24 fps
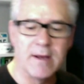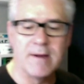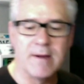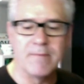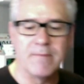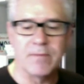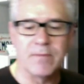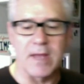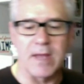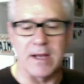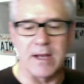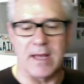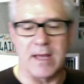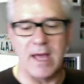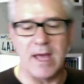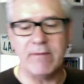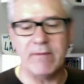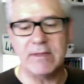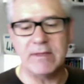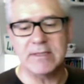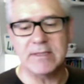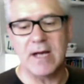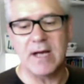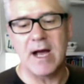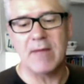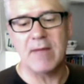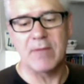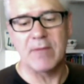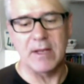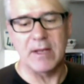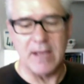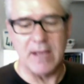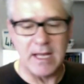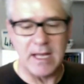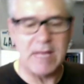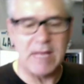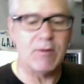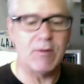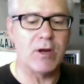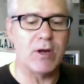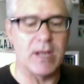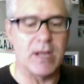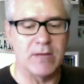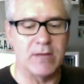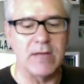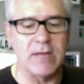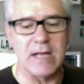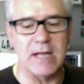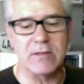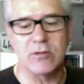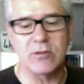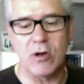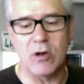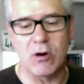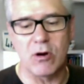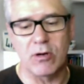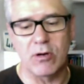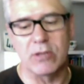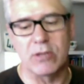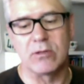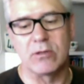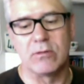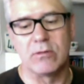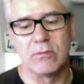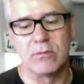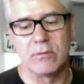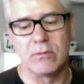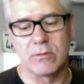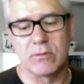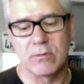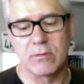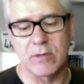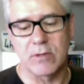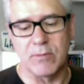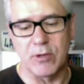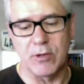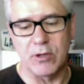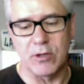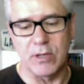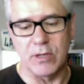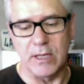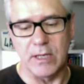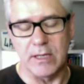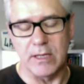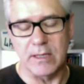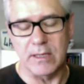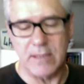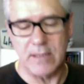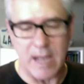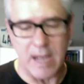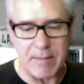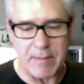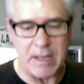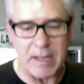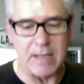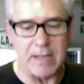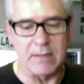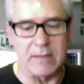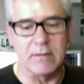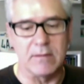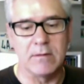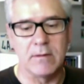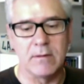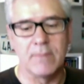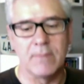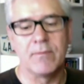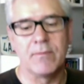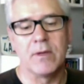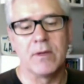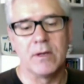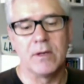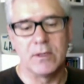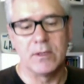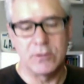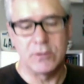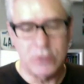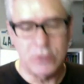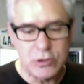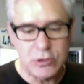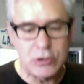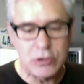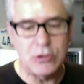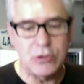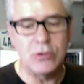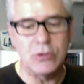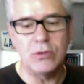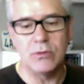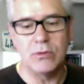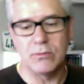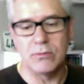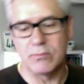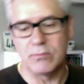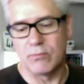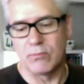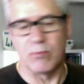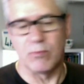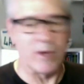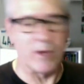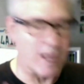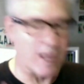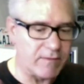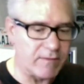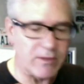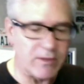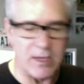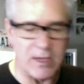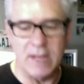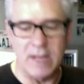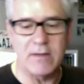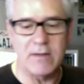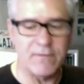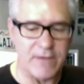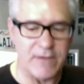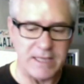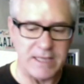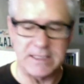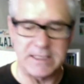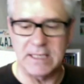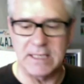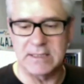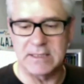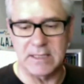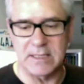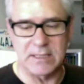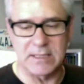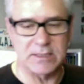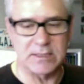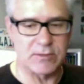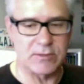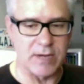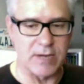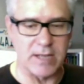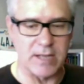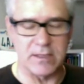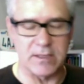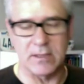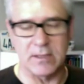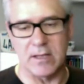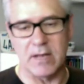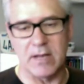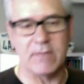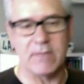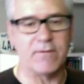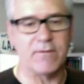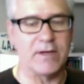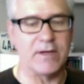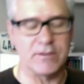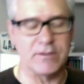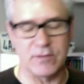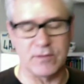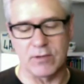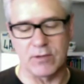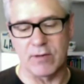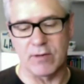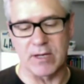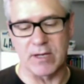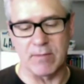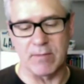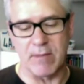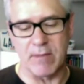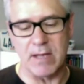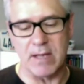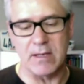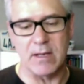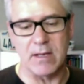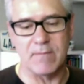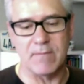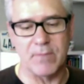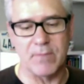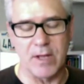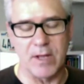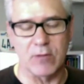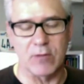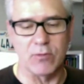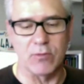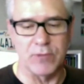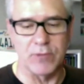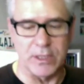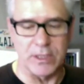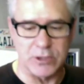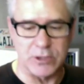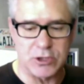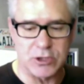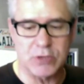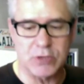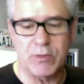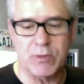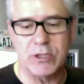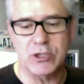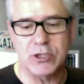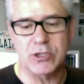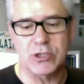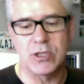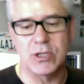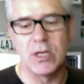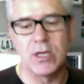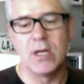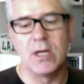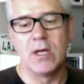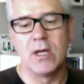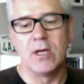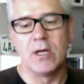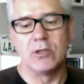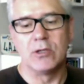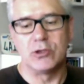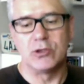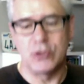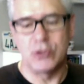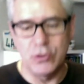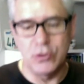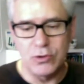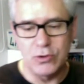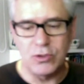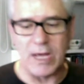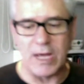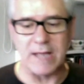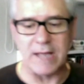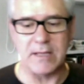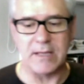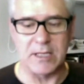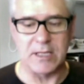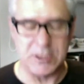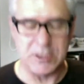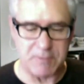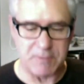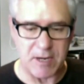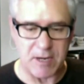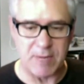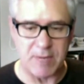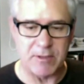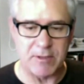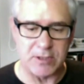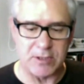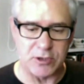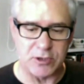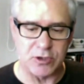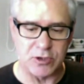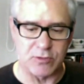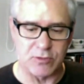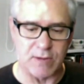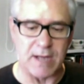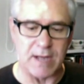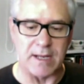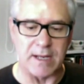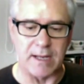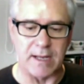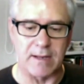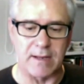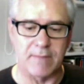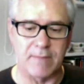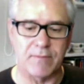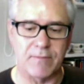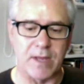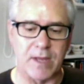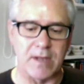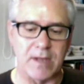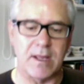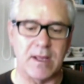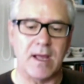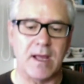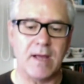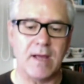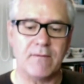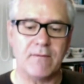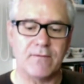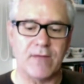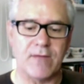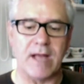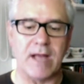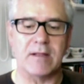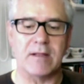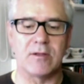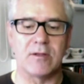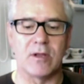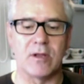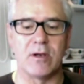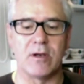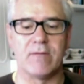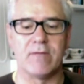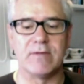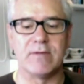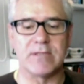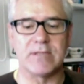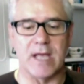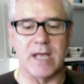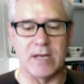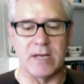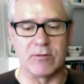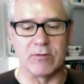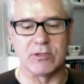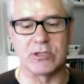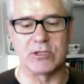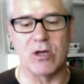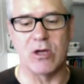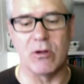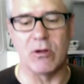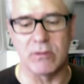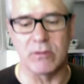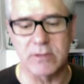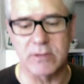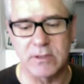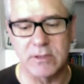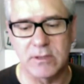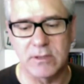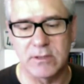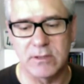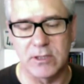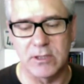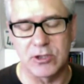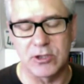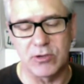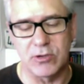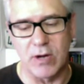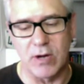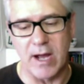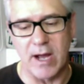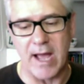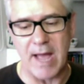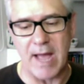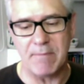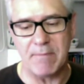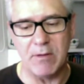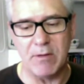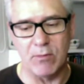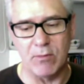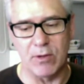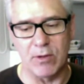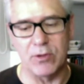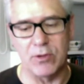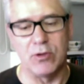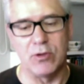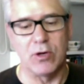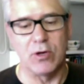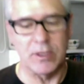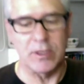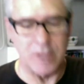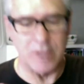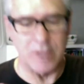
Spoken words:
And every time that anybody in that target community come in to whatever the interface is that is creating the interface for the recommender, it will then switch to that experiment that you're running. And if that delivers a result that you are happy with, you can then